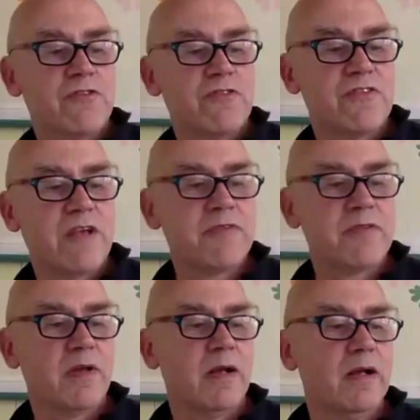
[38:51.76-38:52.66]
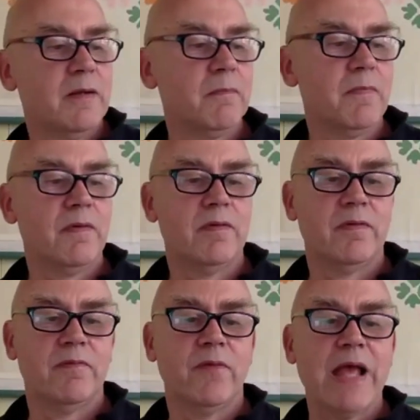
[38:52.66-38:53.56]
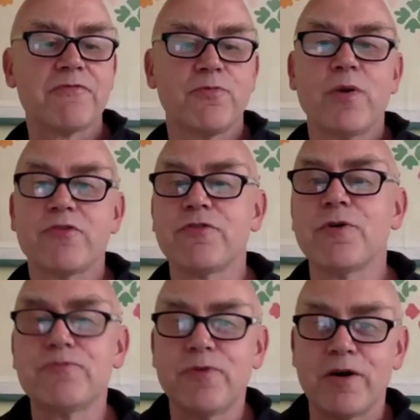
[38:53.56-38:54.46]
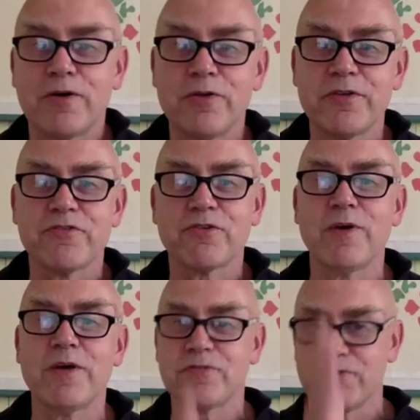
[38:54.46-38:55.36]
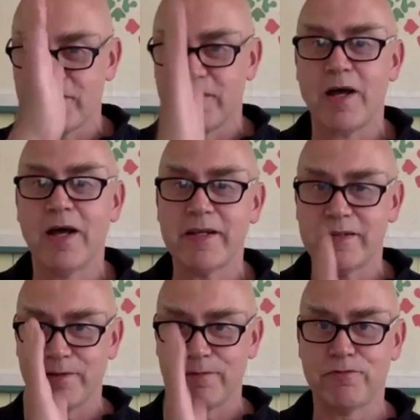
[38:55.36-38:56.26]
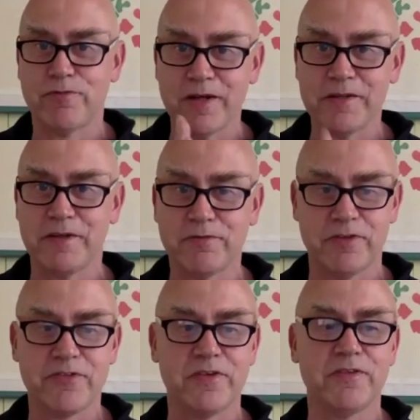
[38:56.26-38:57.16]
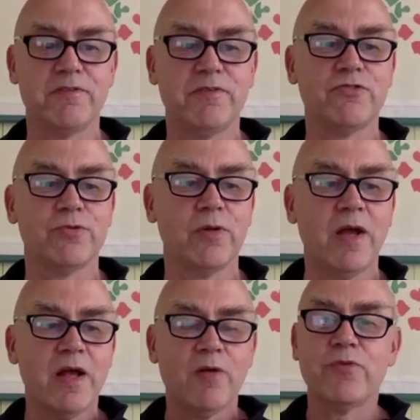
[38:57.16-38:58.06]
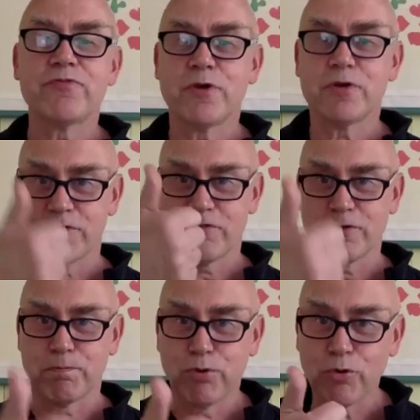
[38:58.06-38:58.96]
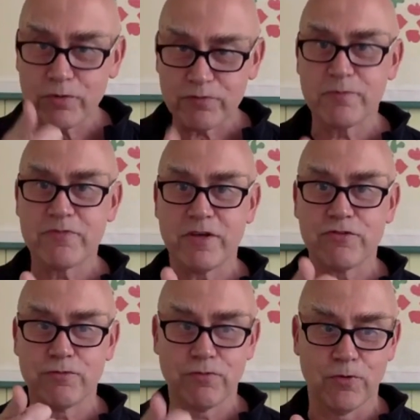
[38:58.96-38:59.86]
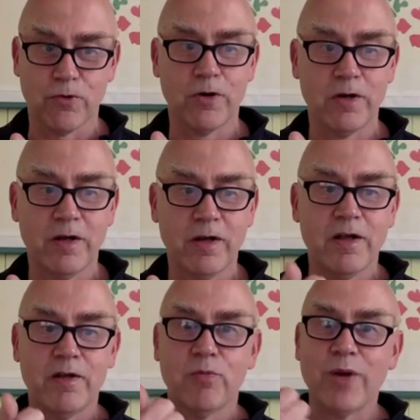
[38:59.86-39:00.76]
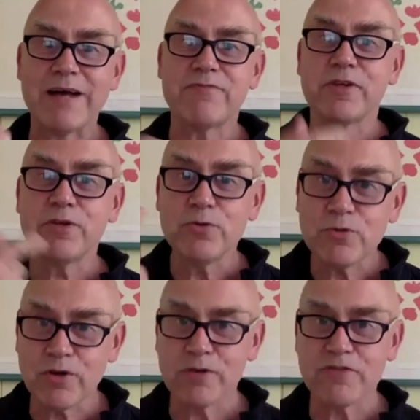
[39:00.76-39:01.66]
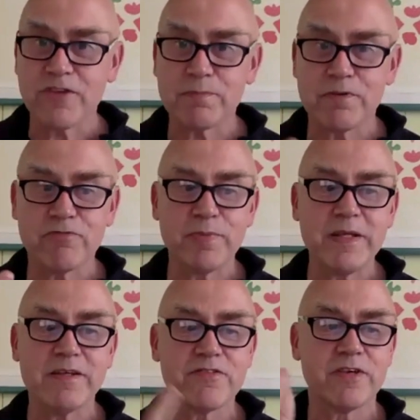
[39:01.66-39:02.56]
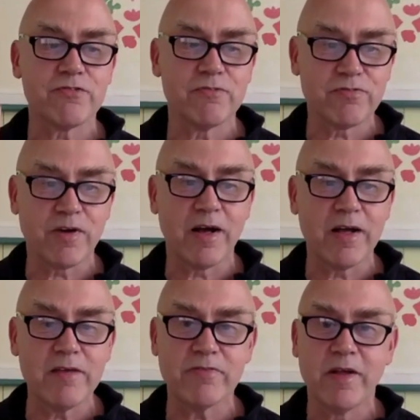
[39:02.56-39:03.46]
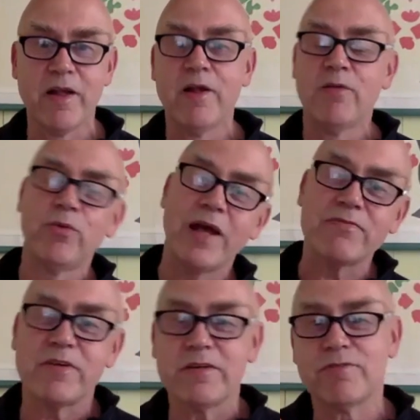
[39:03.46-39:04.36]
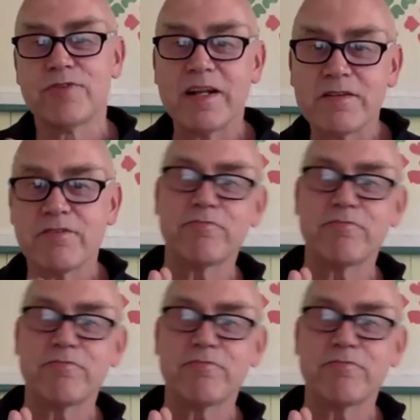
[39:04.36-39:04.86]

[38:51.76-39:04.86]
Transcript: 7, we're so far on this quest of the line that we're finding for this individual. We've got support from session 4. We have a new concept of being in session 5. We have a relative